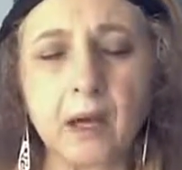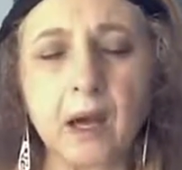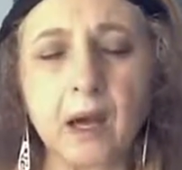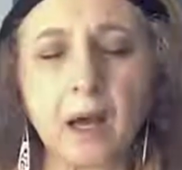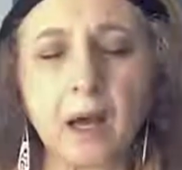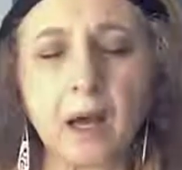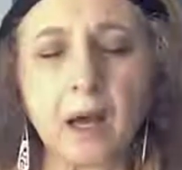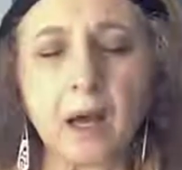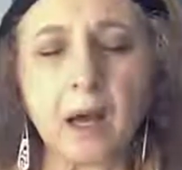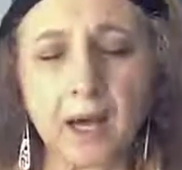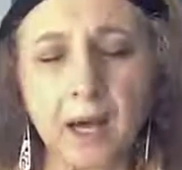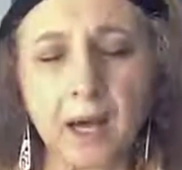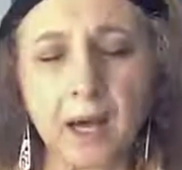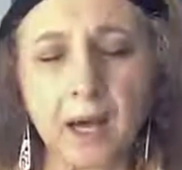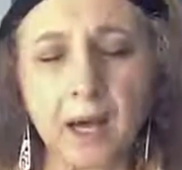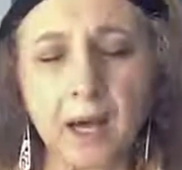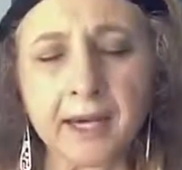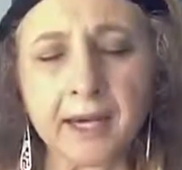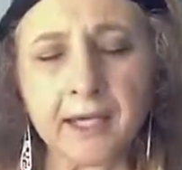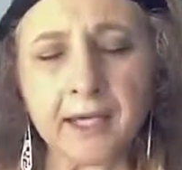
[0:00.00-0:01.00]

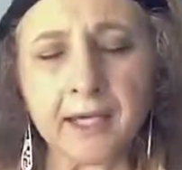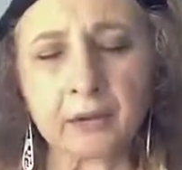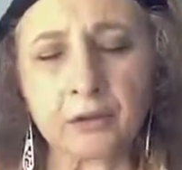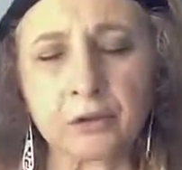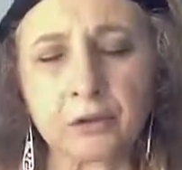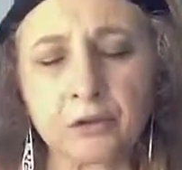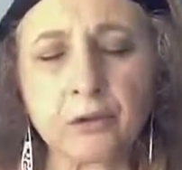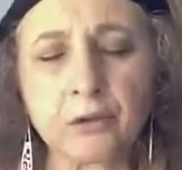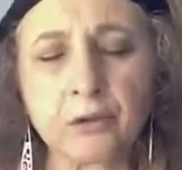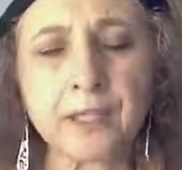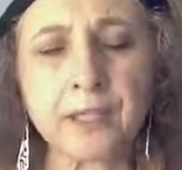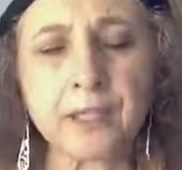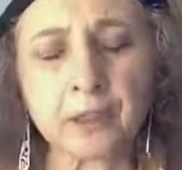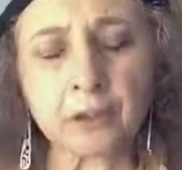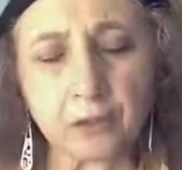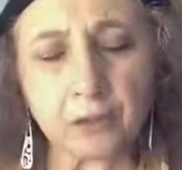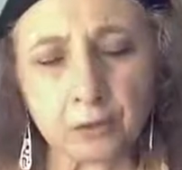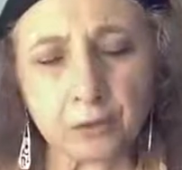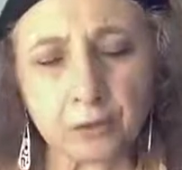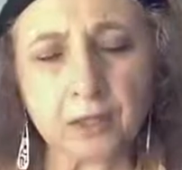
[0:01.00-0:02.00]
I try to
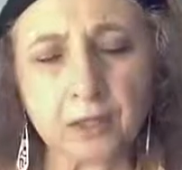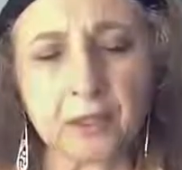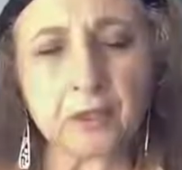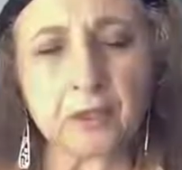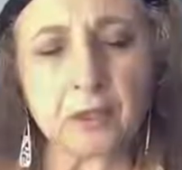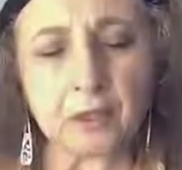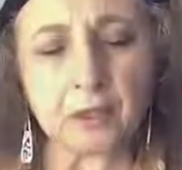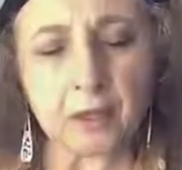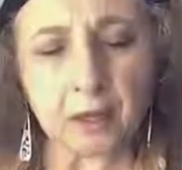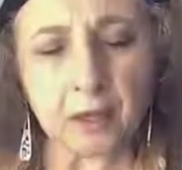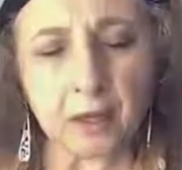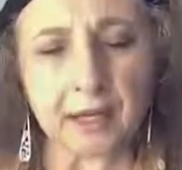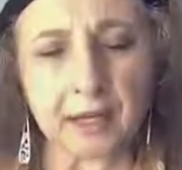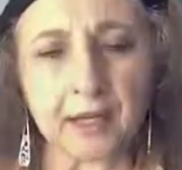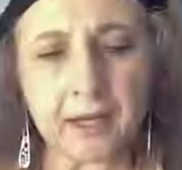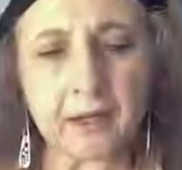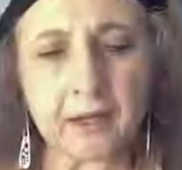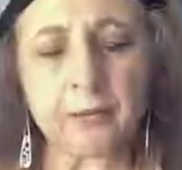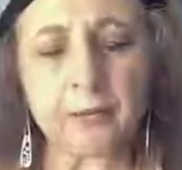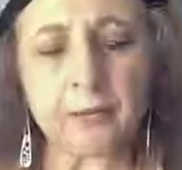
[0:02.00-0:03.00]
tune into the
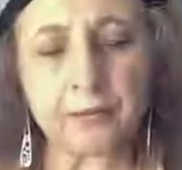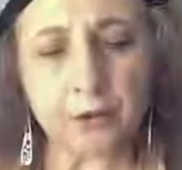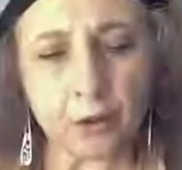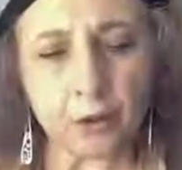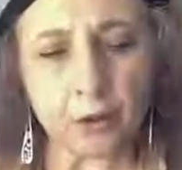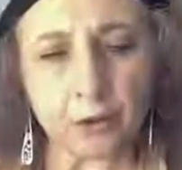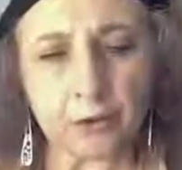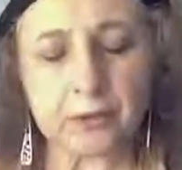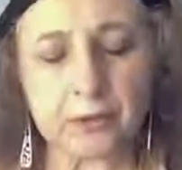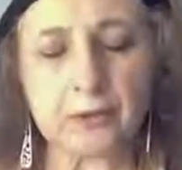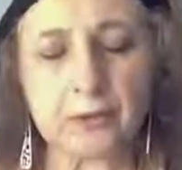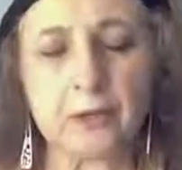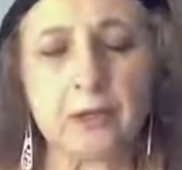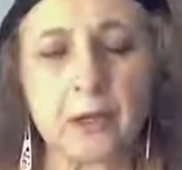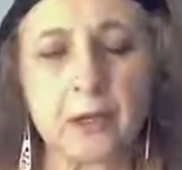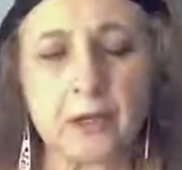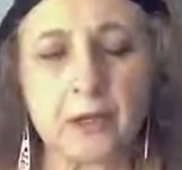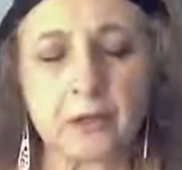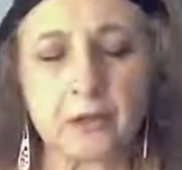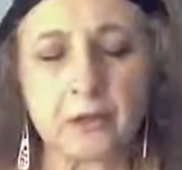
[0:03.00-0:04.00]
client first
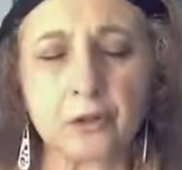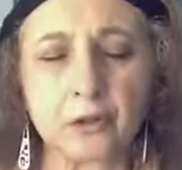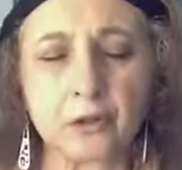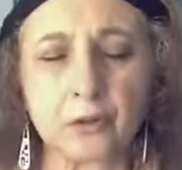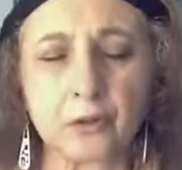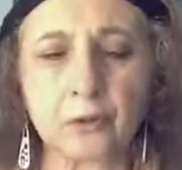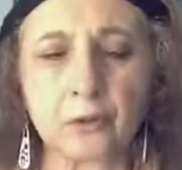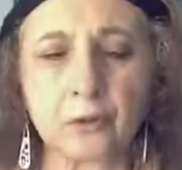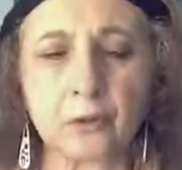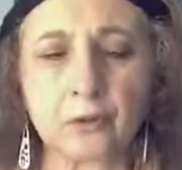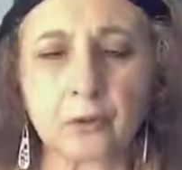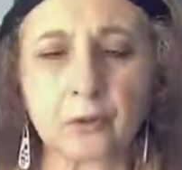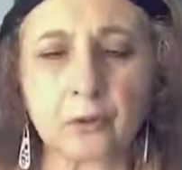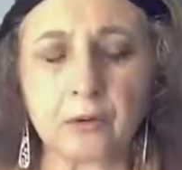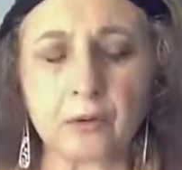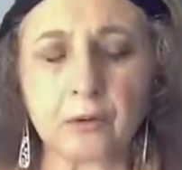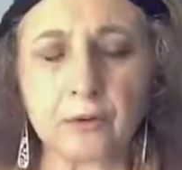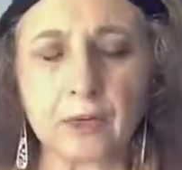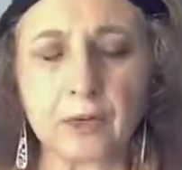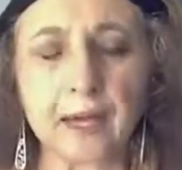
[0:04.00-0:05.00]

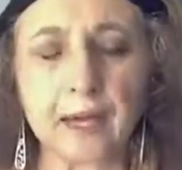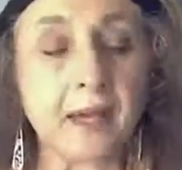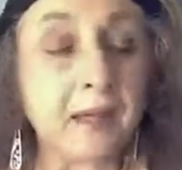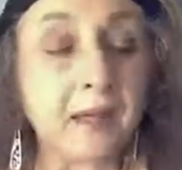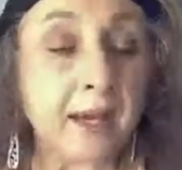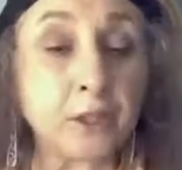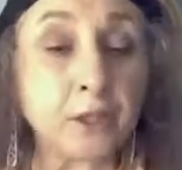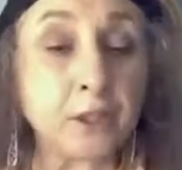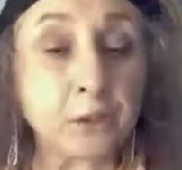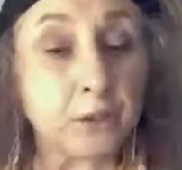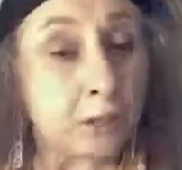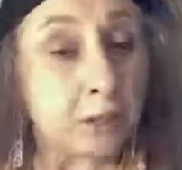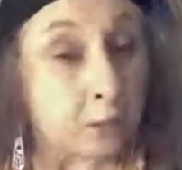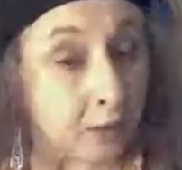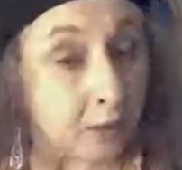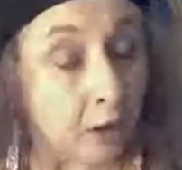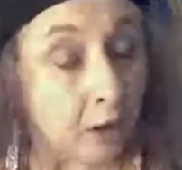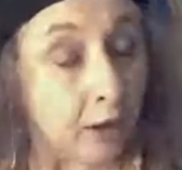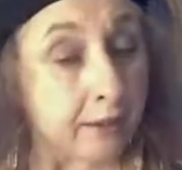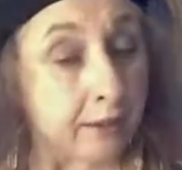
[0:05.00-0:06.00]
and I do this
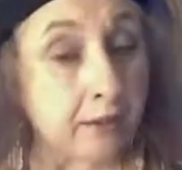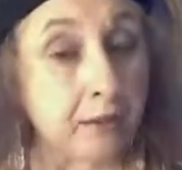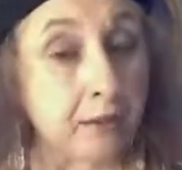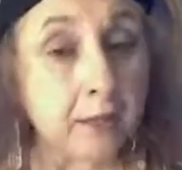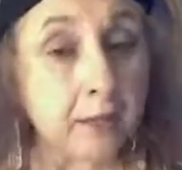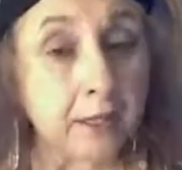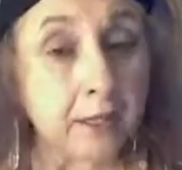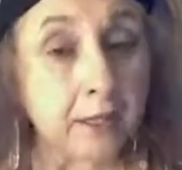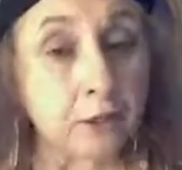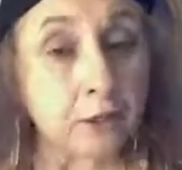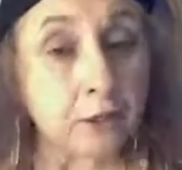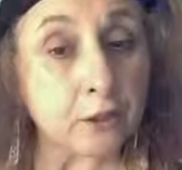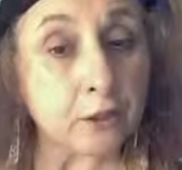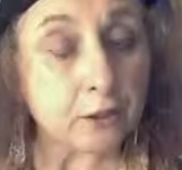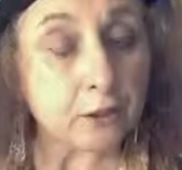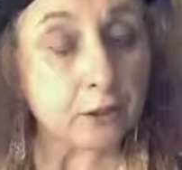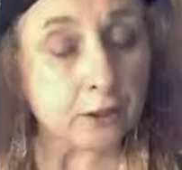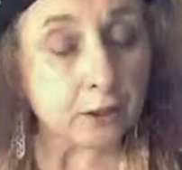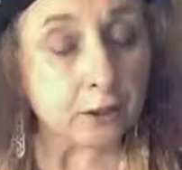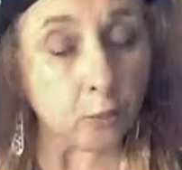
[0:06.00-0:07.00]
with
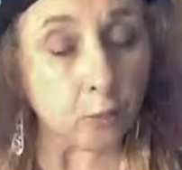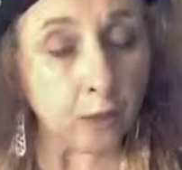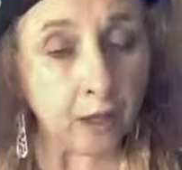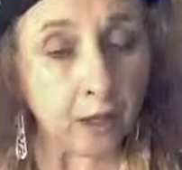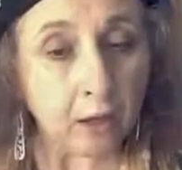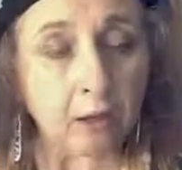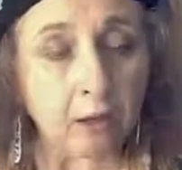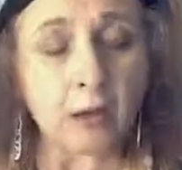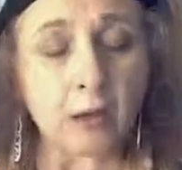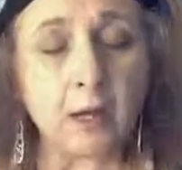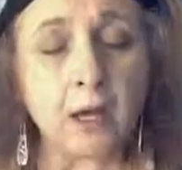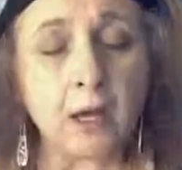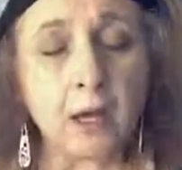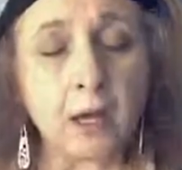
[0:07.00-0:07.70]
constellations as well.